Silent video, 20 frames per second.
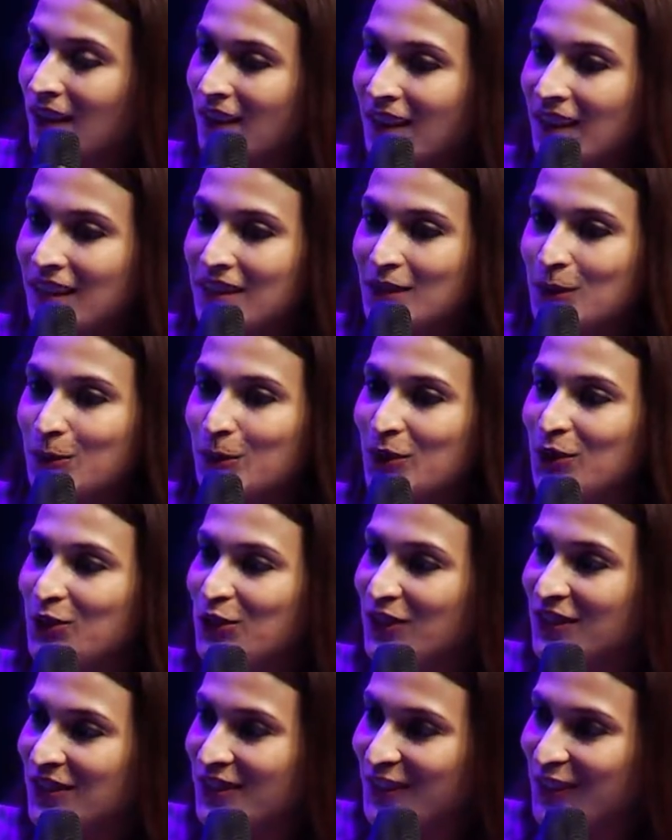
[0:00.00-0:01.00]
I said, we
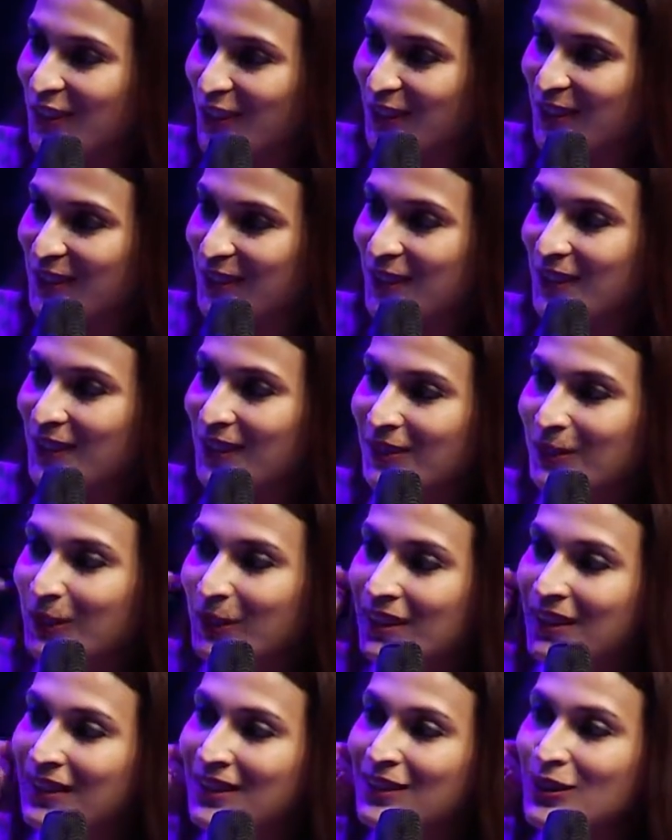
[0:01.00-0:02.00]
just got in and
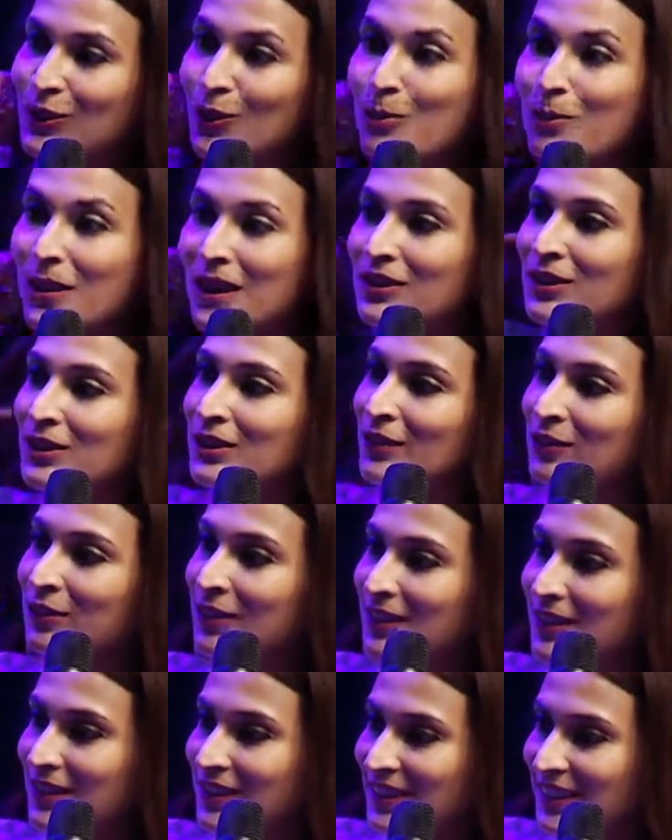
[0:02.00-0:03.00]
with so much
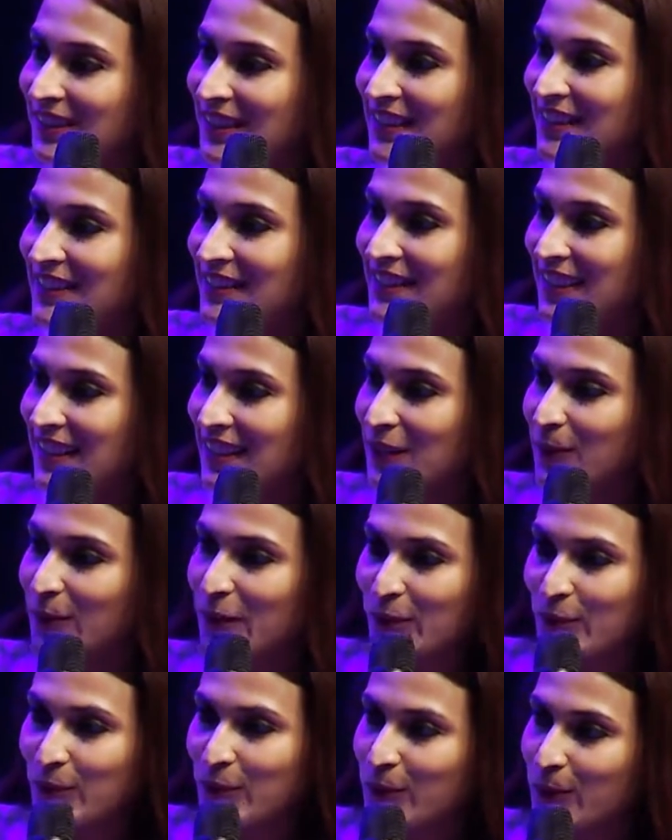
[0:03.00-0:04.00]
difficulty inside,
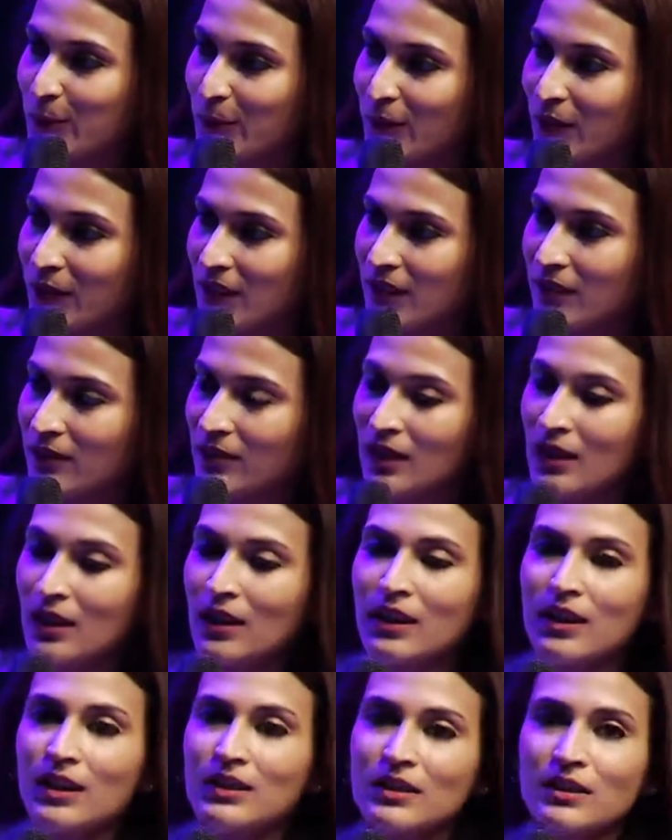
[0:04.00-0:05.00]
why would you want to leave?
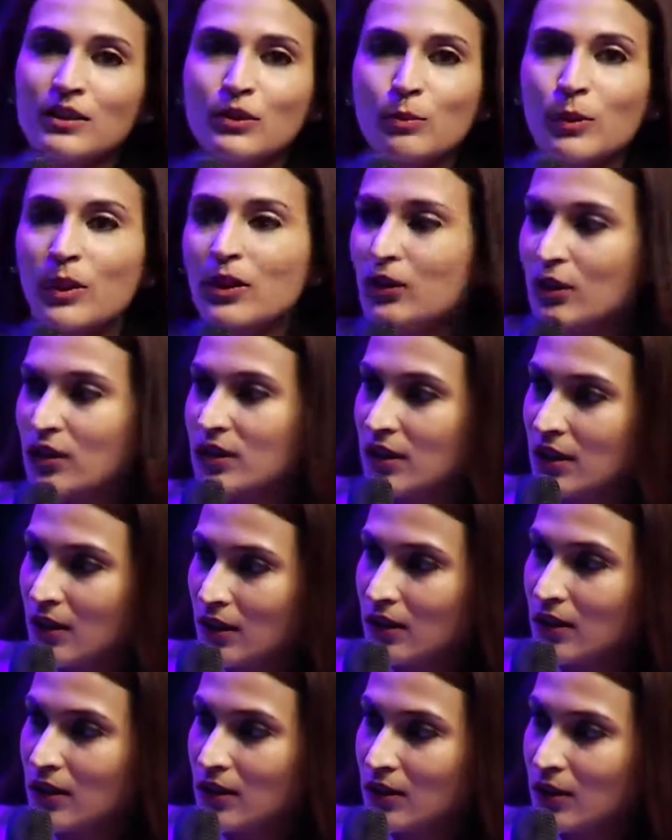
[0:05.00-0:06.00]
He said, you wanted to see a
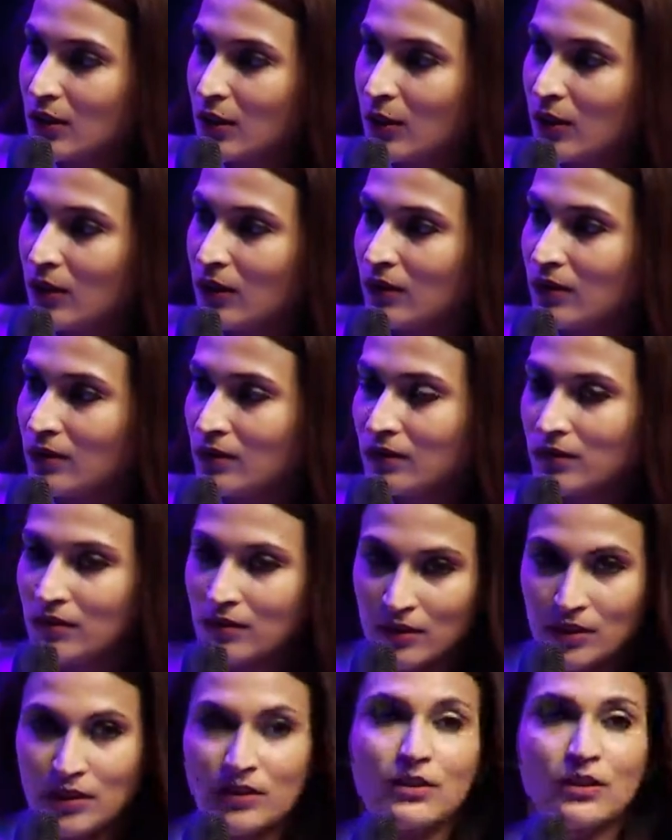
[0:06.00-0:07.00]
disco. I
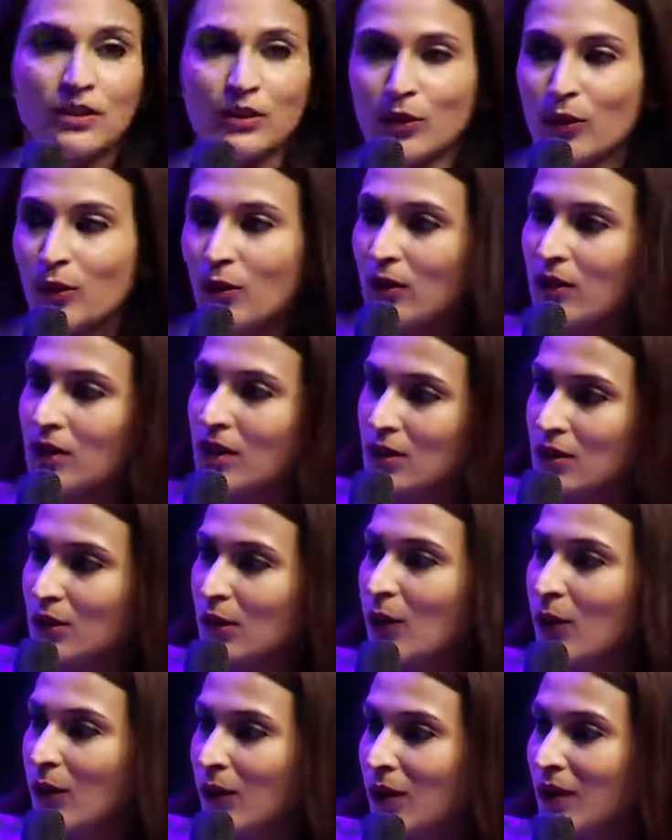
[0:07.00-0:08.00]
said, disco, let's
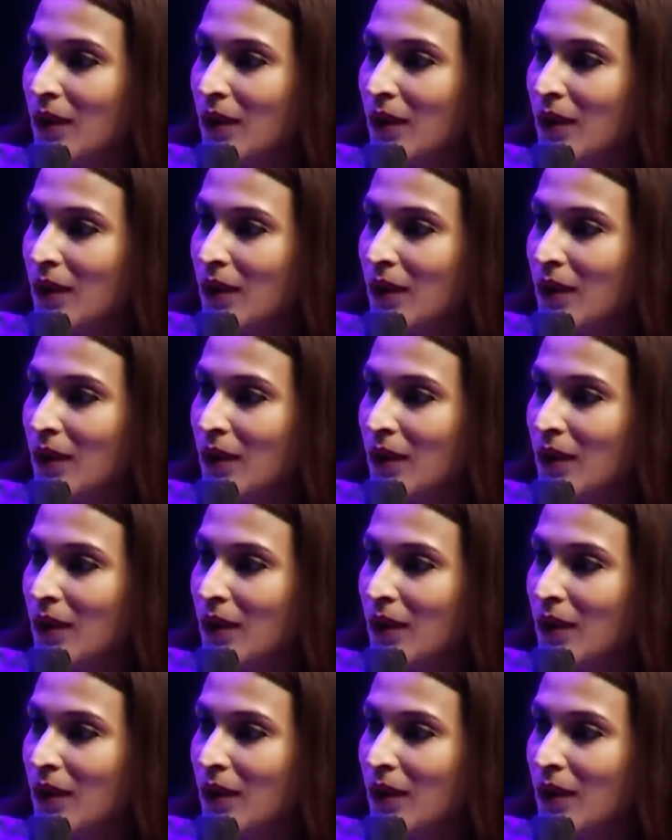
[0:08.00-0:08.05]
go.